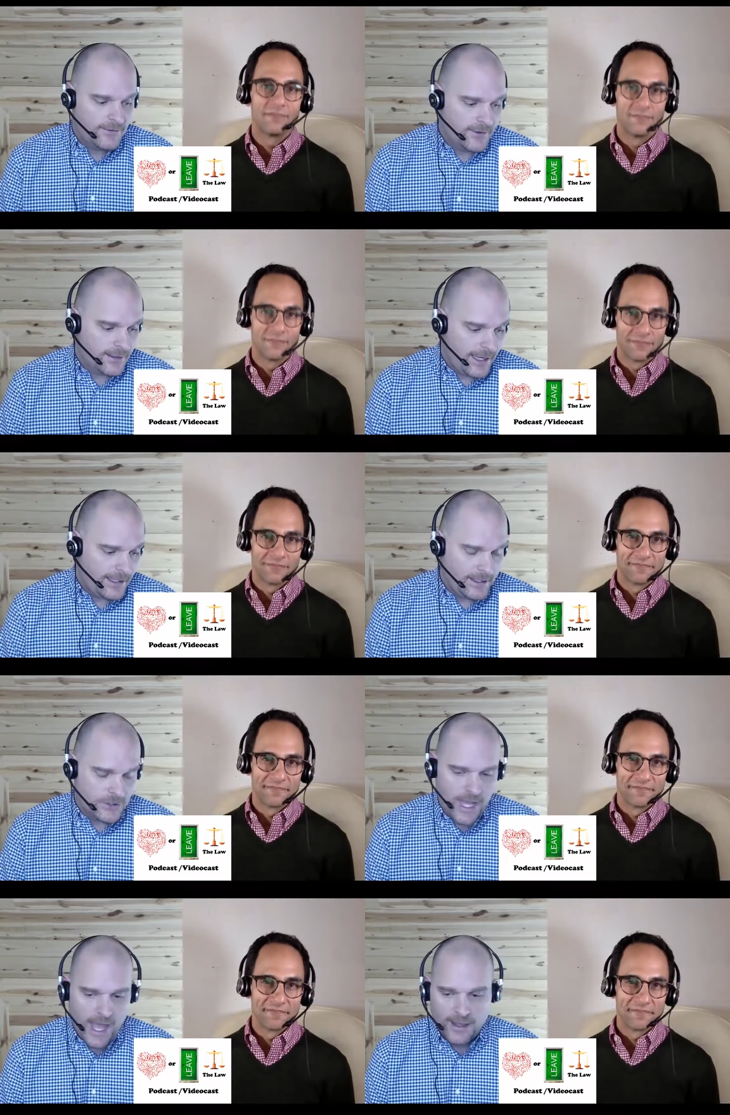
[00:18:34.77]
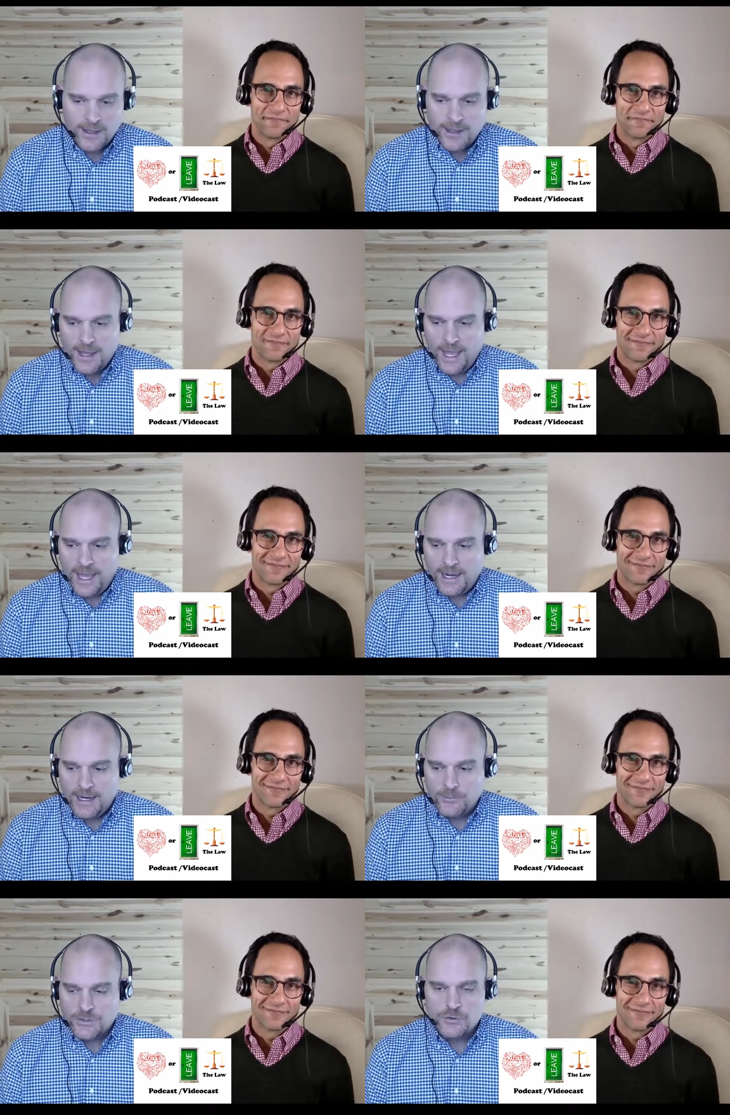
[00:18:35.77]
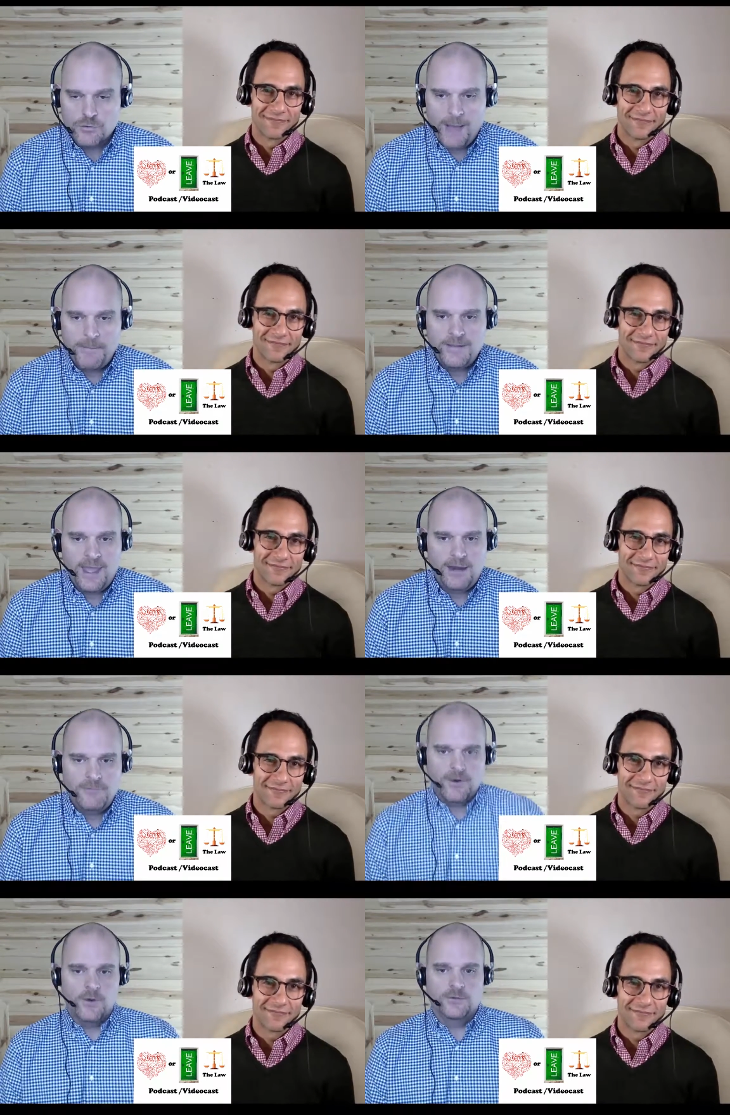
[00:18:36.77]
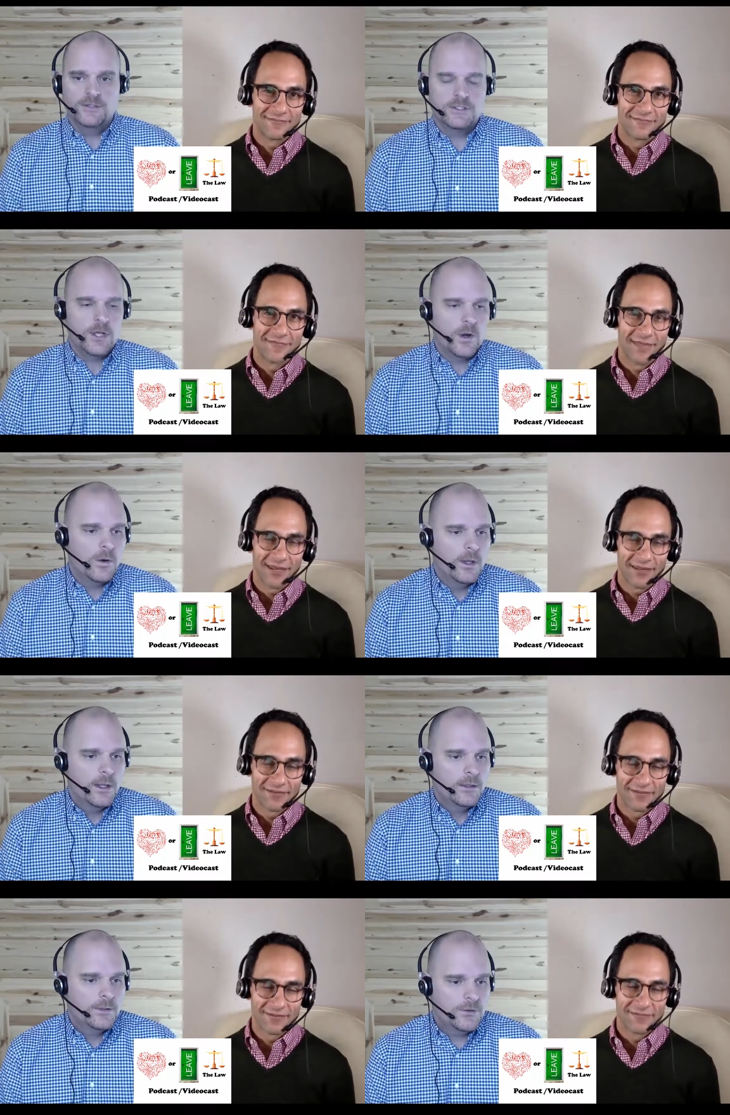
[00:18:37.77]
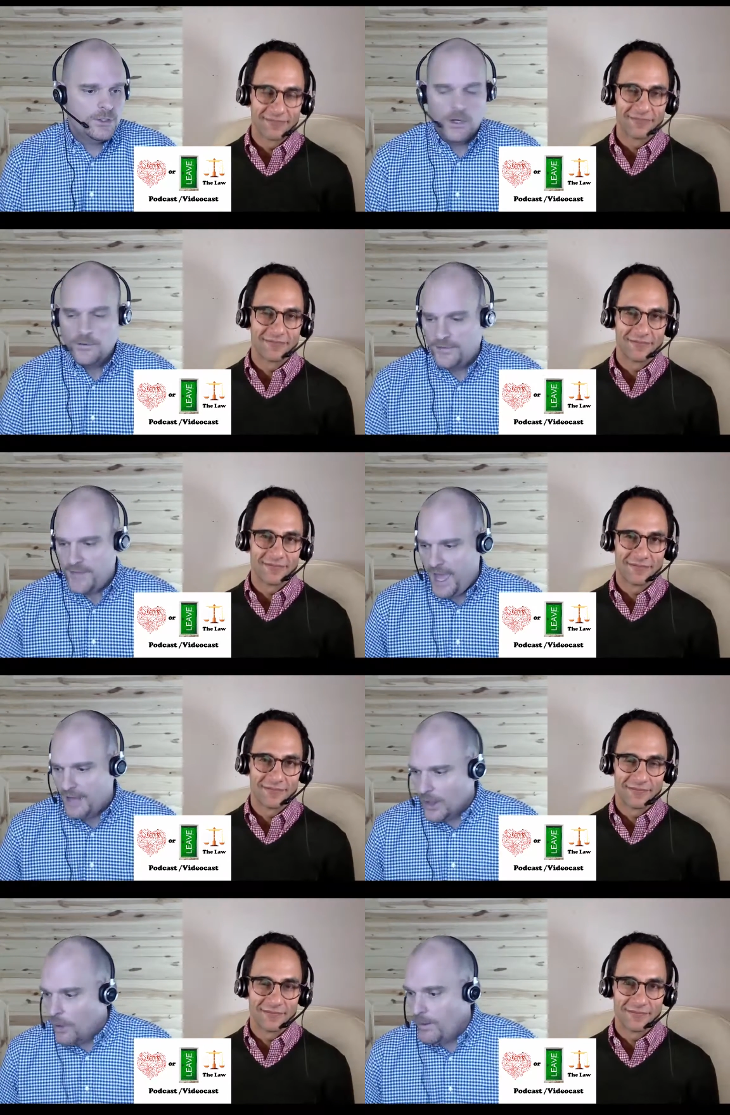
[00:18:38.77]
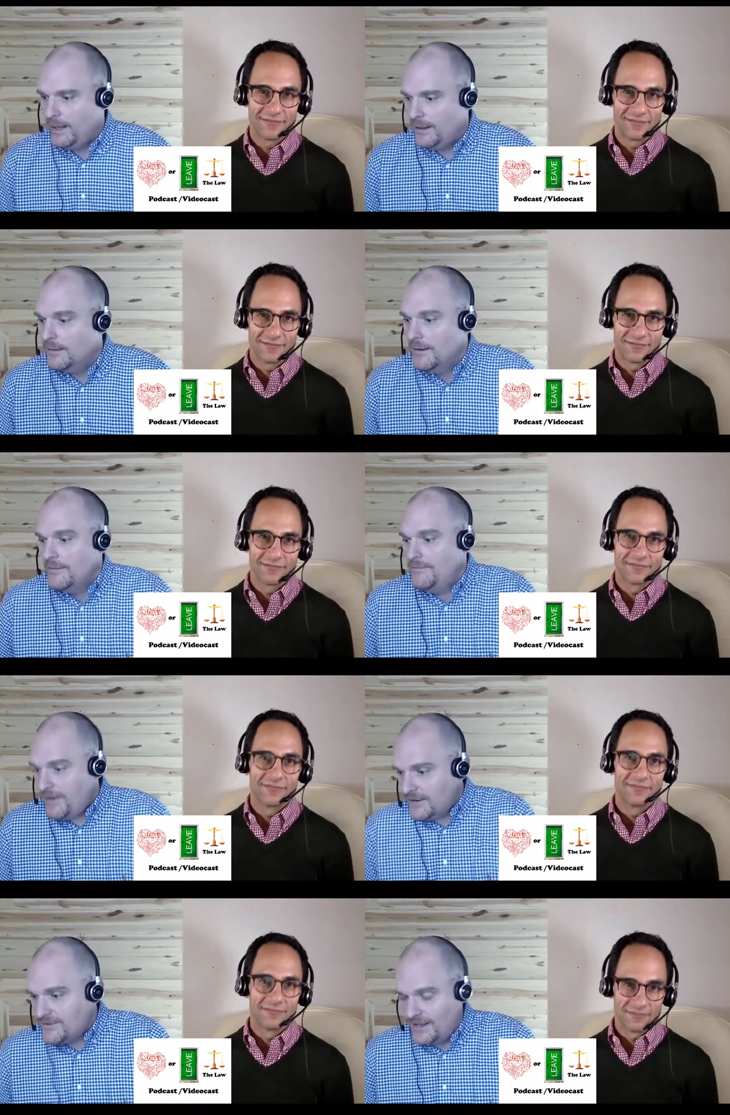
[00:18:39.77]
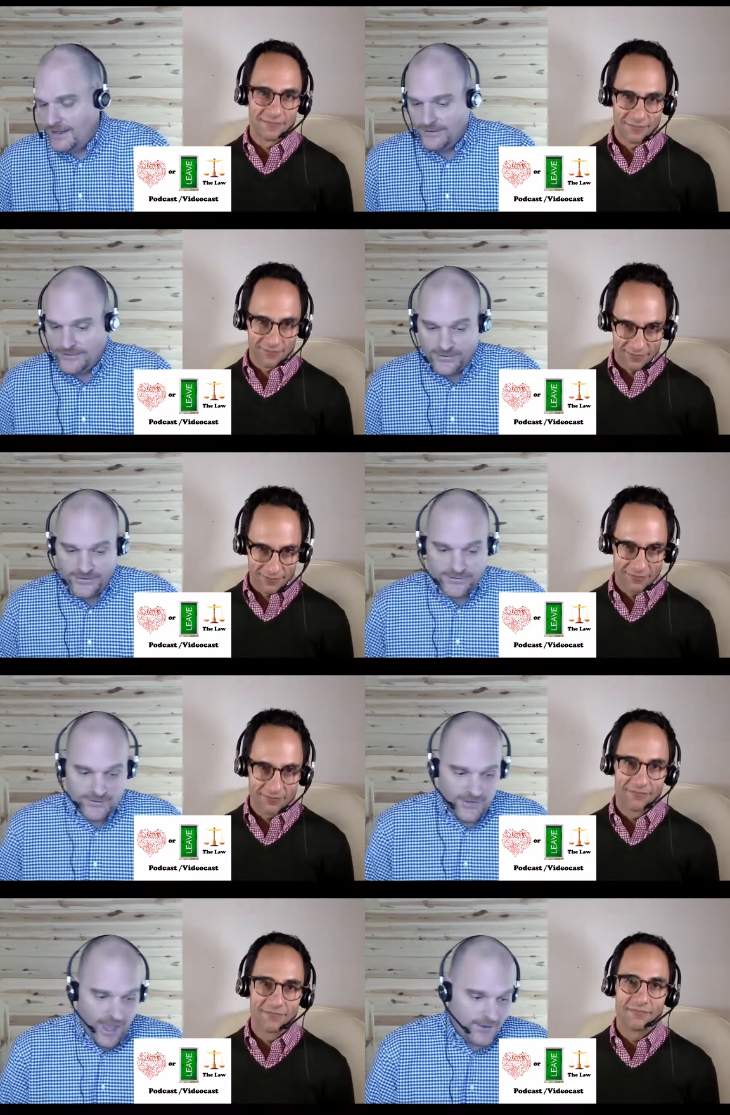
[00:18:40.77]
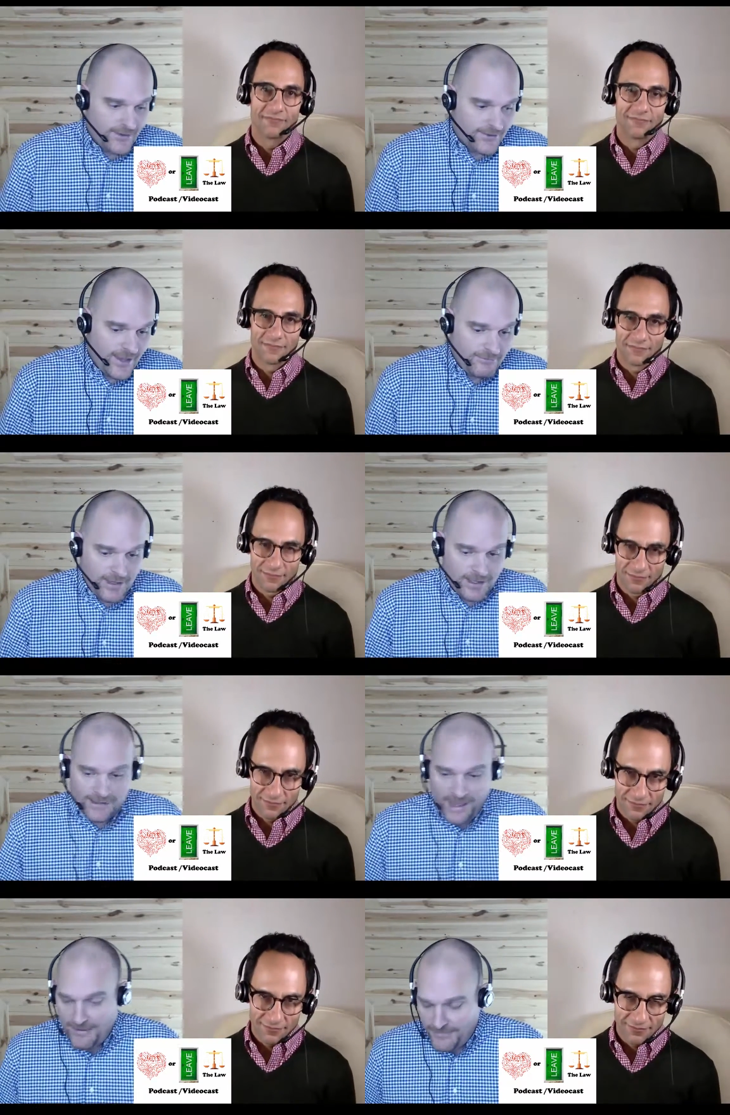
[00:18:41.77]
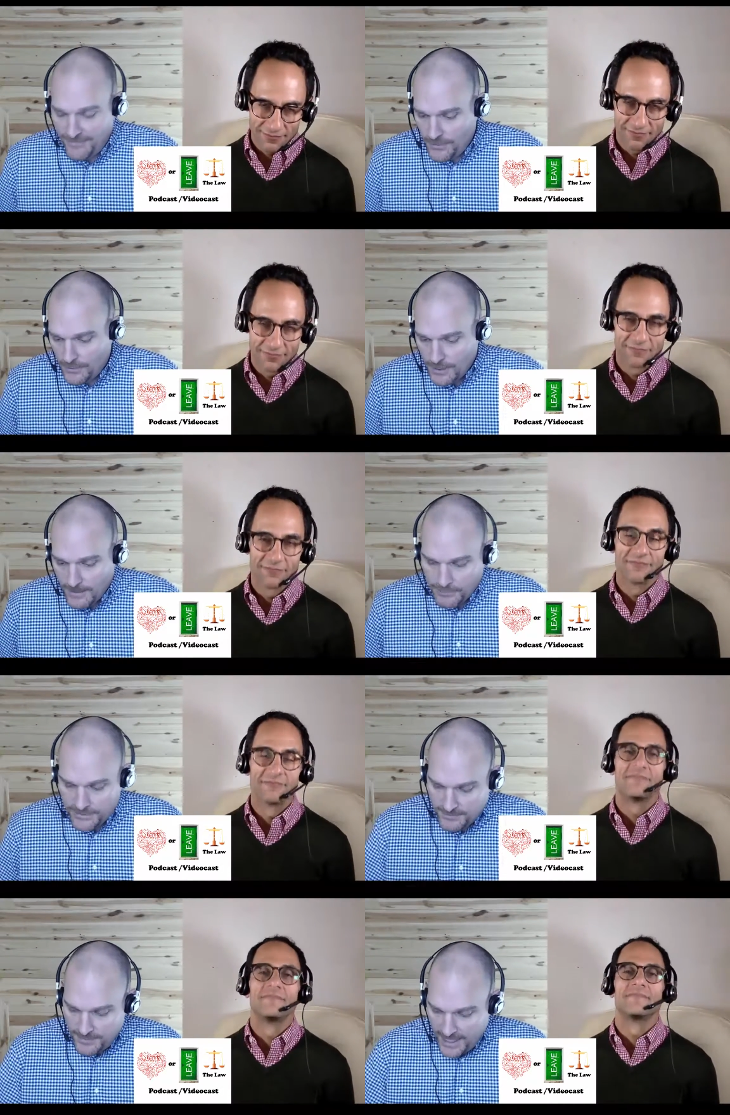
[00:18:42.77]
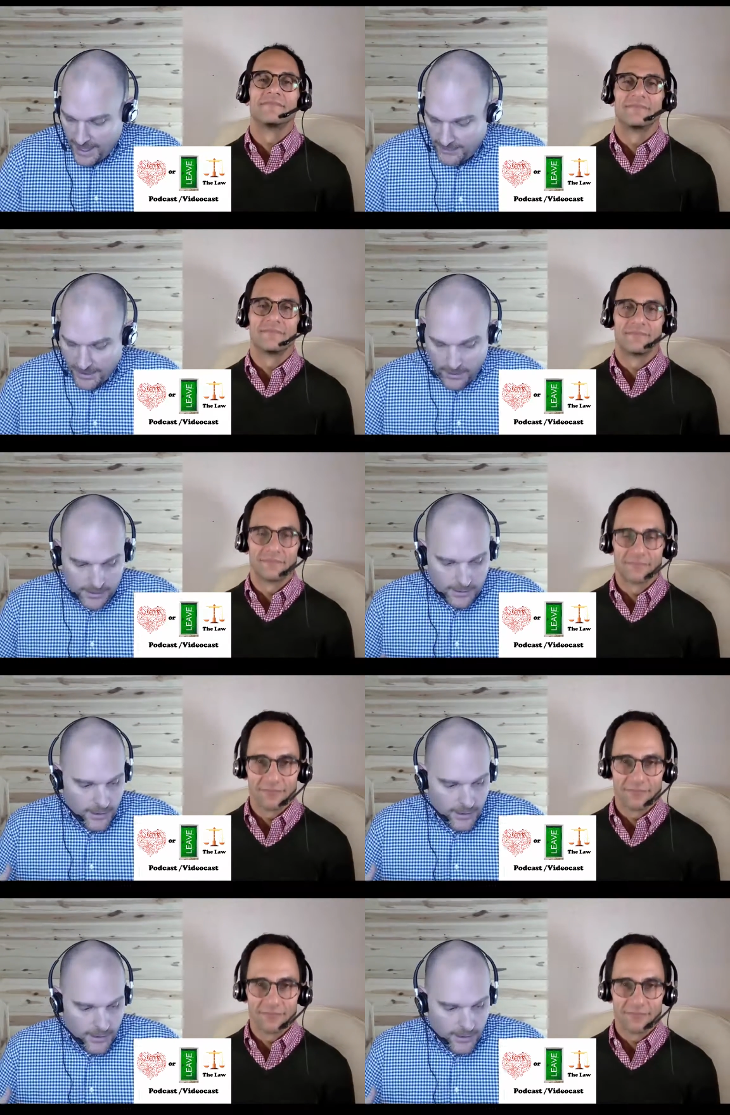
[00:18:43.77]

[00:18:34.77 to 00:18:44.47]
Speaker 1: the lightning jack and it was dropping the headphones and so yeah. don't you know that they had to go in and fix it and so this is exactly the same thing in life if you put something out there and